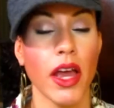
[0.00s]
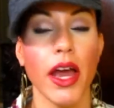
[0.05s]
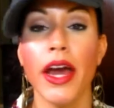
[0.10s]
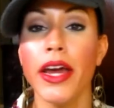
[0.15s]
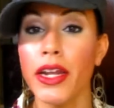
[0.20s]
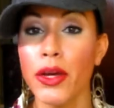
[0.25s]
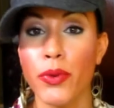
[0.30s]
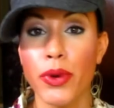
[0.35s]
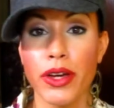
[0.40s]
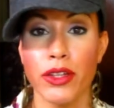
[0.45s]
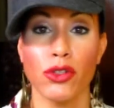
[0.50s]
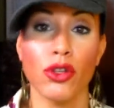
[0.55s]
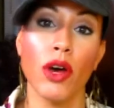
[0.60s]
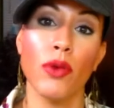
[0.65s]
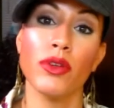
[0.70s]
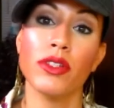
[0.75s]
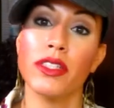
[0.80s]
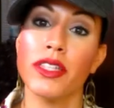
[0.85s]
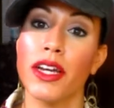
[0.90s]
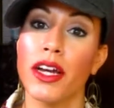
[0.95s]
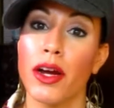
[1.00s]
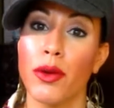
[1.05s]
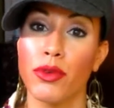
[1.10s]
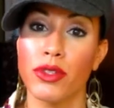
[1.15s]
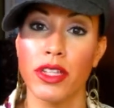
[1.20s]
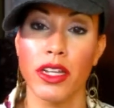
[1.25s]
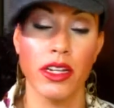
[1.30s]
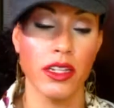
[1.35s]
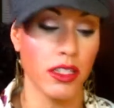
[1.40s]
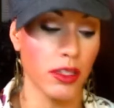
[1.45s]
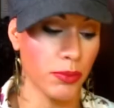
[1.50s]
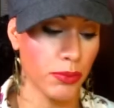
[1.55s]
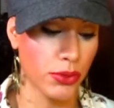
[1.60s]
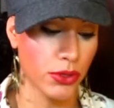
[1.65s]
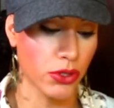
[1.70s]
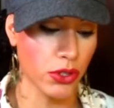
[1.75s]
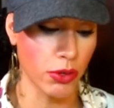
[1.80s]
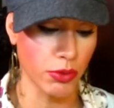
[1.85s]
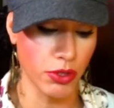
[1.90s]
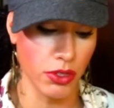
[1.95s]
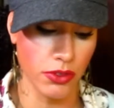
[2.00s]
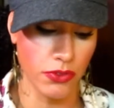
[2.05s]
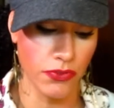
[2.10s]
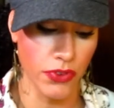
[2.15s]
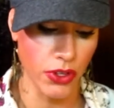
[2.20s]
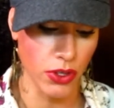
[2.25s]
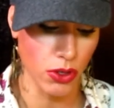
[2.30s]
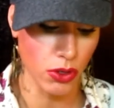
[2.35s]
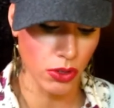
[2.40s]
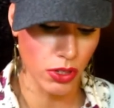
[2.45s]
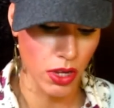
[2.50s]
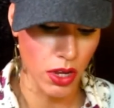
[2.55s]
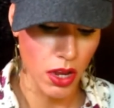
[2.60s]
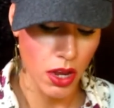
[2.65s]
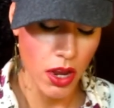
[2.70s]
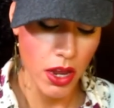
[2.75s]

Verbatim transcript: Anyway, so I was there. I was getting some prescriptions filled,